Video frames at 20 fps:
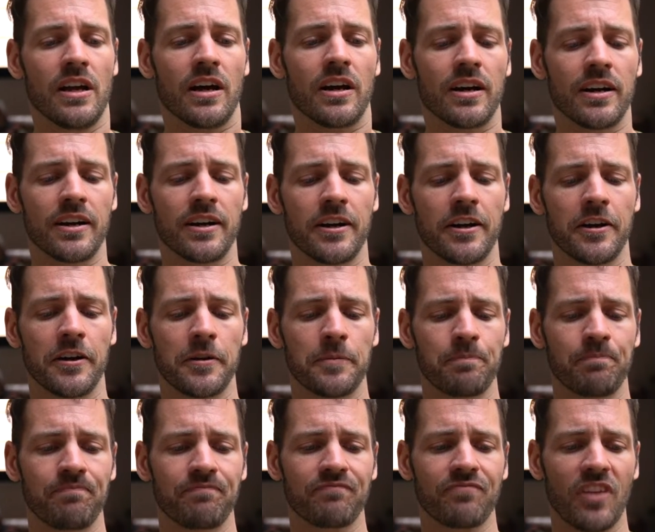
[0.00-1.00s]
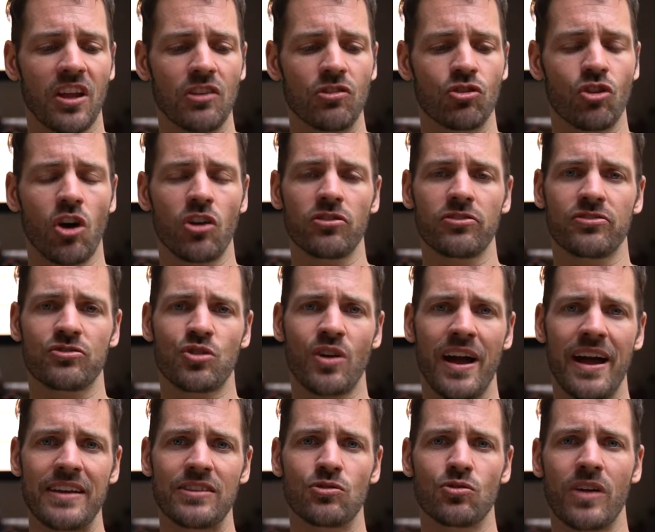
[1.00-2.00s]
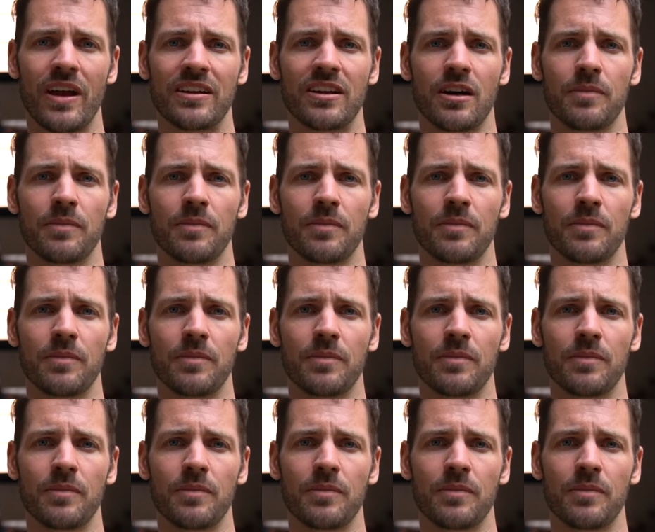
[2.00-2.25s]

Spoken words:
Don't try to get